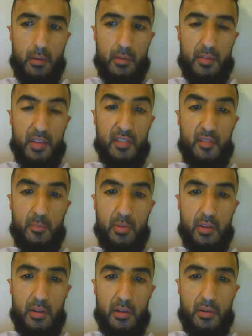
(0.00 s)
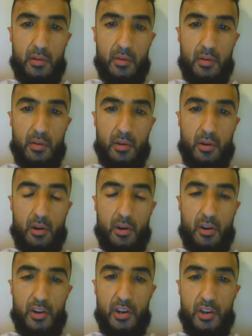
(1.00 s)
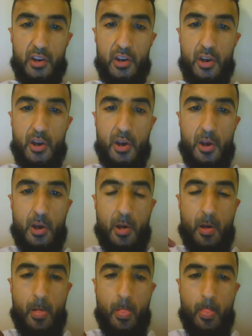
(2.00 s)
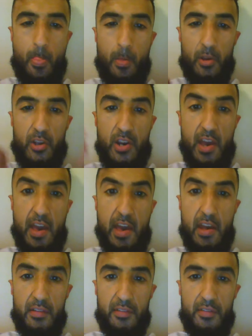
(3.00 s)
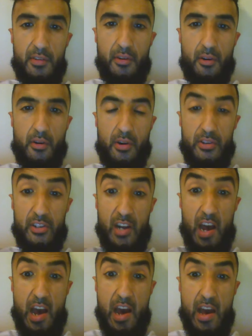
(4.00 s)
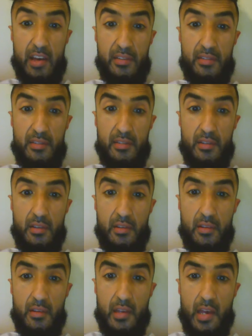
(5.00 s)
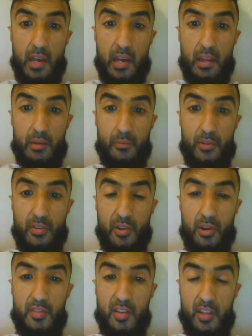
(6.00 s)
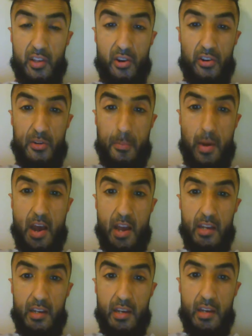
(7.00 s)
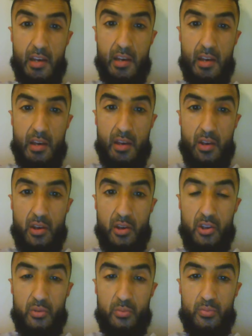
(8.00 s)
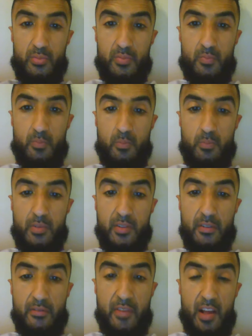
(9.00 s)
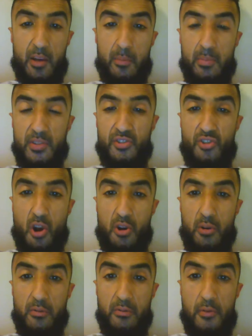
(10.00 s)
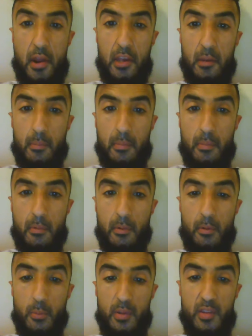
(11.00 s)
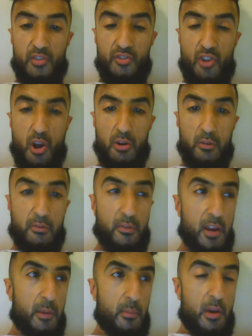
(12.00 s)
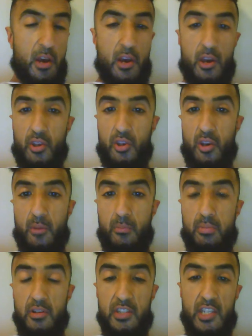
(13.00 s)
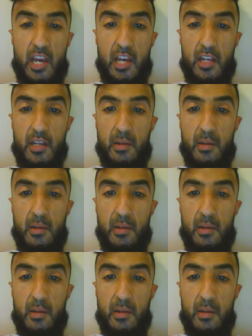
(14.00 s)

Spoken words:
discipline on your hands, on your eyes, and resultingly on your mind, you develop a stronger frame. With the stronger frame, you can project